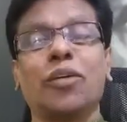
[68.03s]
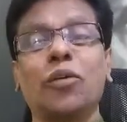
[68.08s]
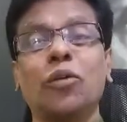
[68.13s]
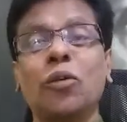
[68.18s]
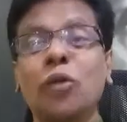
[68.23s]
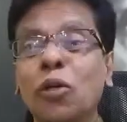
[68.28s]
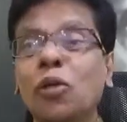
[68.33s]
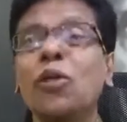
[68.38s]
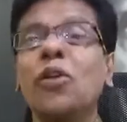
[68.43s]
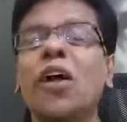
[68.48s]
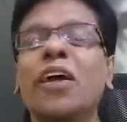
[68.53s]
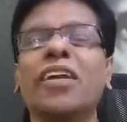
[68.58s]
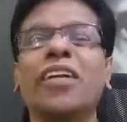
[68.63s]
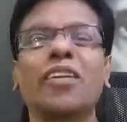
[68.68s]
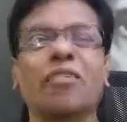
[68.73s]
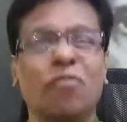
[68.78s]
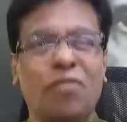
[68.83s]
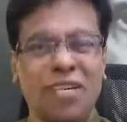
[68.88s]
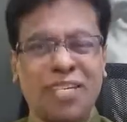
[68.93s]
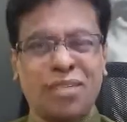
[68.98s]
Guru
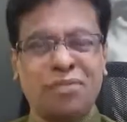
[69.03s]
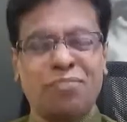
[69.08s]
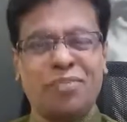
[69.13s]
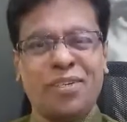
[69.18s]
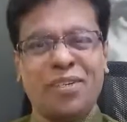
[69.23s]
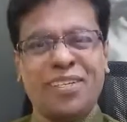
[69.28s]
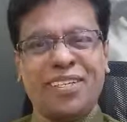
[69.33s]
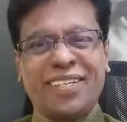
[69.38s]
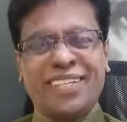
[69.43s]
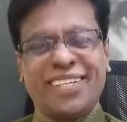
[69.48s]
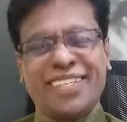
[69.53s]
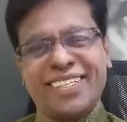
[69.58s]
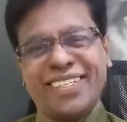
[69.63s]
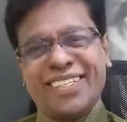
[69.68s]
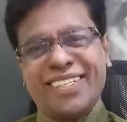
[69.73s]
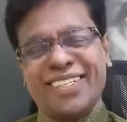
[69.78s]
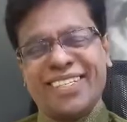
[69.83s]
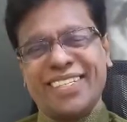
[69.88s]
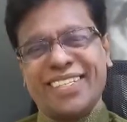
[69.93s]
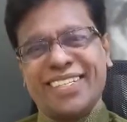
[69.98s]
Nanak was born.
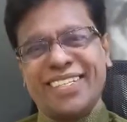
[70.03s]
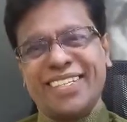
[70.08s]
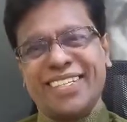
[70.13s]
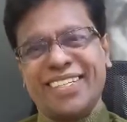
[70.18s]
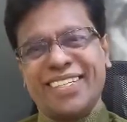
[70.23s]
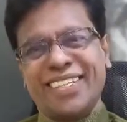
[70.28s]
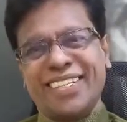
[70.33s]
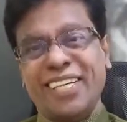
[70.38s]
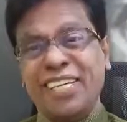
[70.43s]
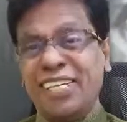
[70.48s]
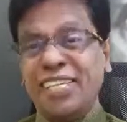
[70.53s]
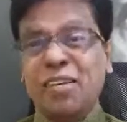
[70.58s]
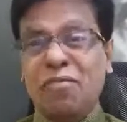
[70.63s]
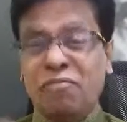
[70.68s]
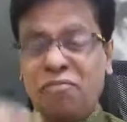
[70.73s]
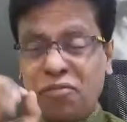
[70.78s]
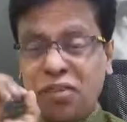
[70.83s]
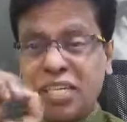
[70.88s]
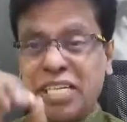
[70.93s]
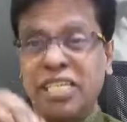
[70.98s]
He is the
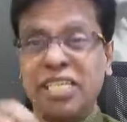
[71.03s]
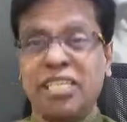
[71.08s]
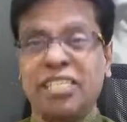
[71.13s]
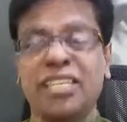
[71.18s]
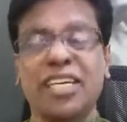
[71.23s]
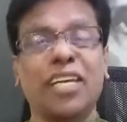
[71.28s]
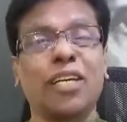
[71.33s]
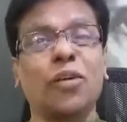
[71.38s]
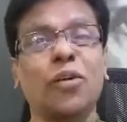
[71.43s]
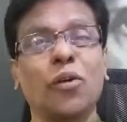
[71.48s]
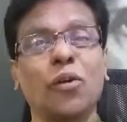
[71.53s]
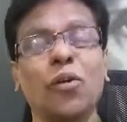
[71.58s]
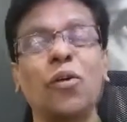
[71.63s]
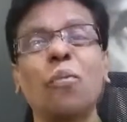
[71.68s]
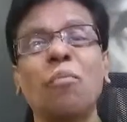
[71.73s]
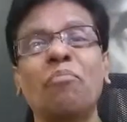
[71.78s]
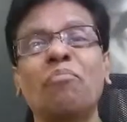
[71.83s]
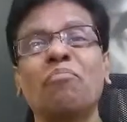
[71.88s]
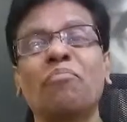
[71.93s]
first Sikh Guru